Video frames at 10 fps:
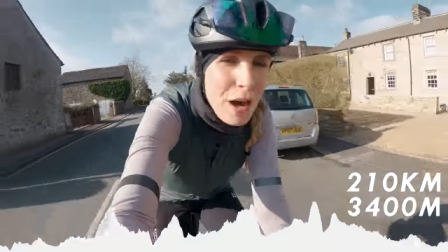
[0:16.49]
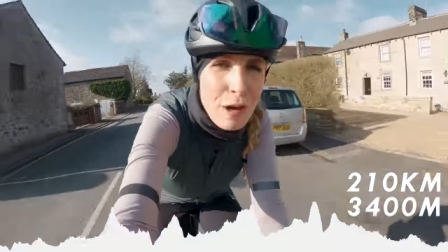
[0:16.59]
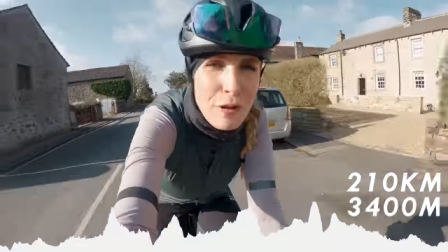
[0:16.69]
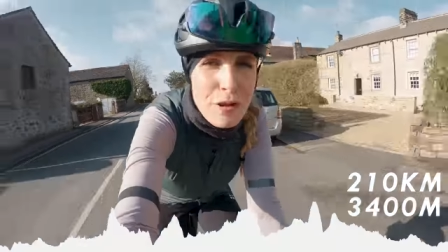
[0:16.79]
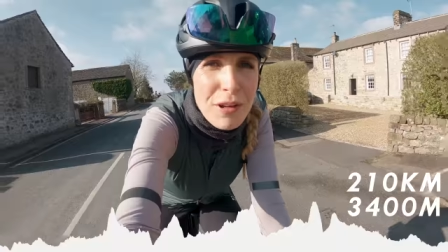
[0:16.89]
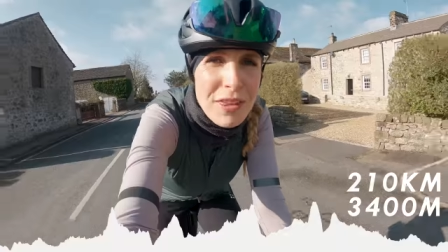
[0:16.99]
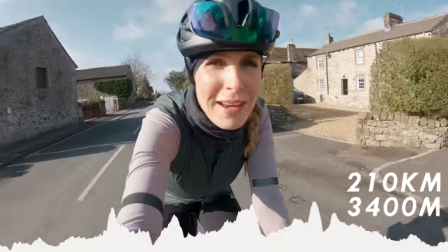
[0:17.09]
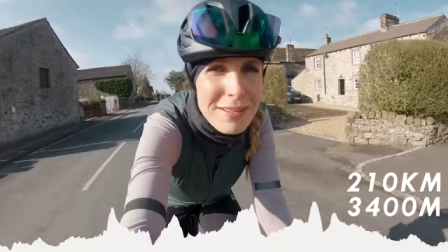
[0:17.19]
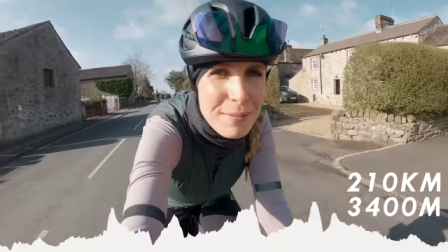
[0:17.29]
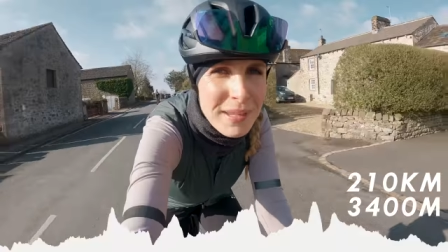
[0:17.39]
over
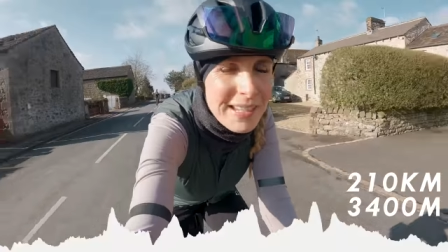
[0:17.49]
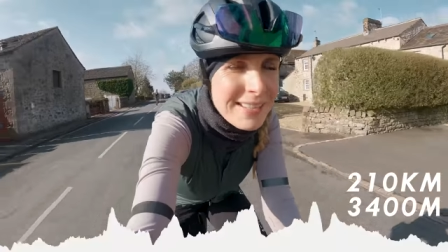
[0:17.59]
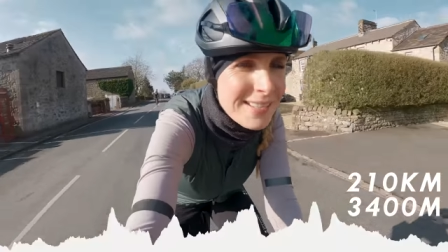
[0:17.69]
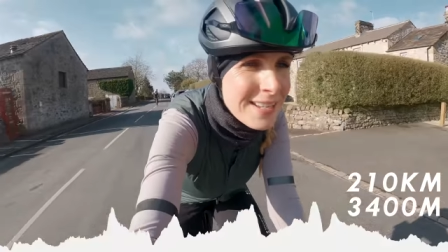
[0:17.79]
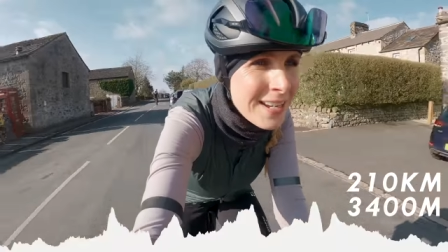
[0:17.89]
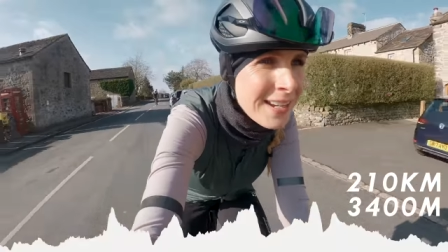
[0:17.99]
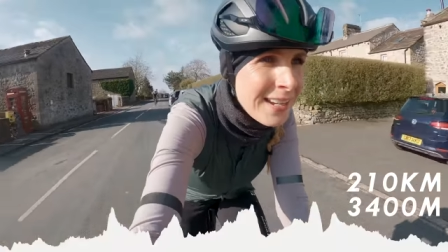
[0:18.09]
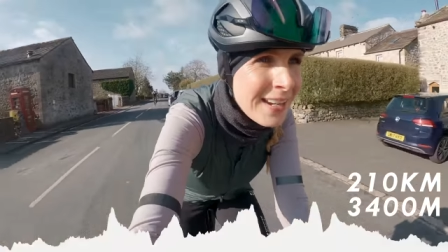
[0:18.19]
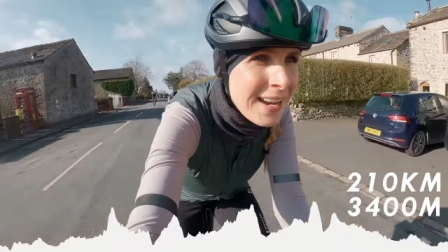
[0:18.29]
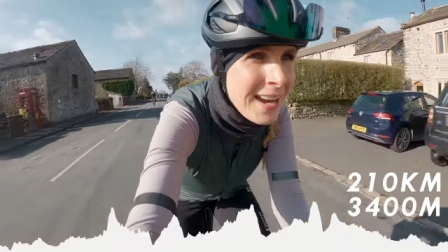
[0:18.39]
3,000 meters
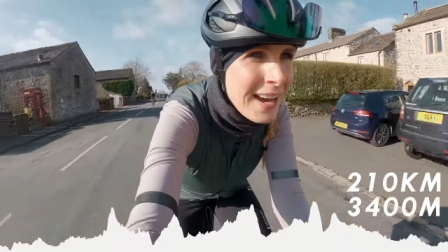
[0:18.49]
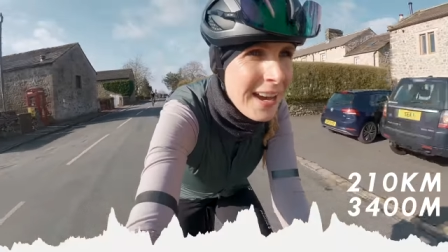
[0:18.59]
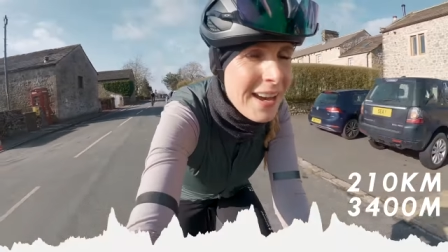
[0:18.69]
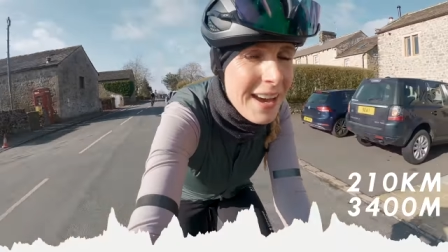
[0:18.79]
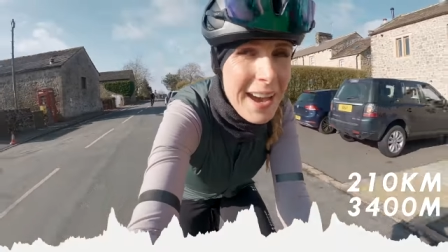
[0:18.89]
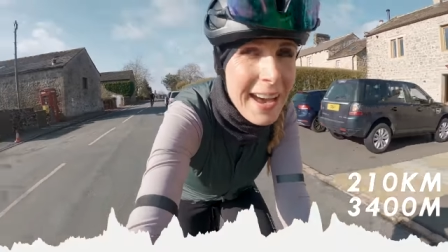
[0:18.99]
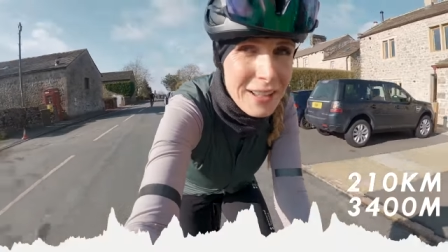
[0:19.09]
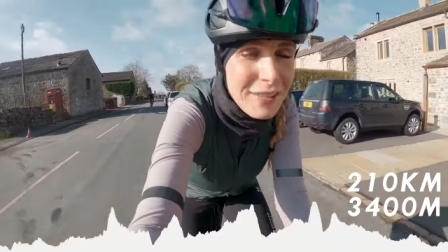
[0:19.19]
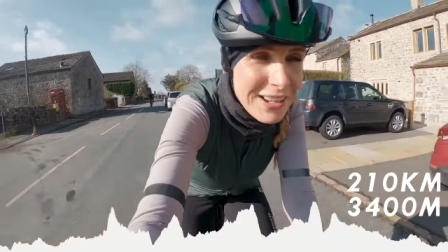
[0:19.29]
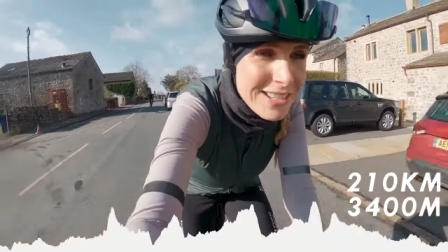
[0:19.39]
uh,
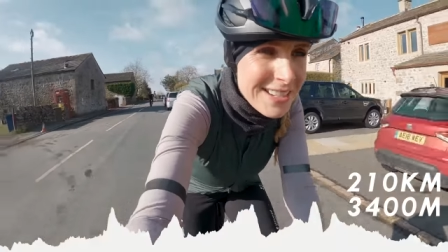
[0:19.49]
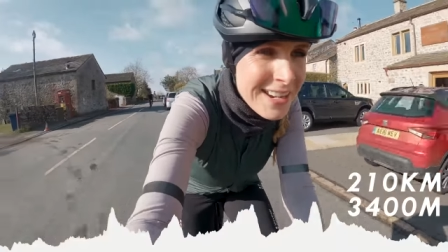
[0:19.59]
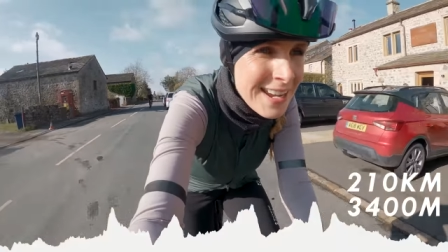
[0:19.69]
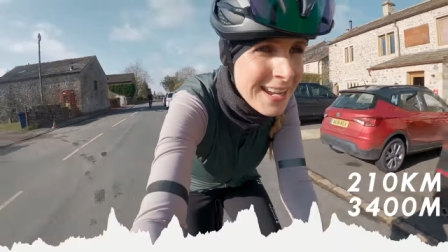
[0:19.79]
elevation.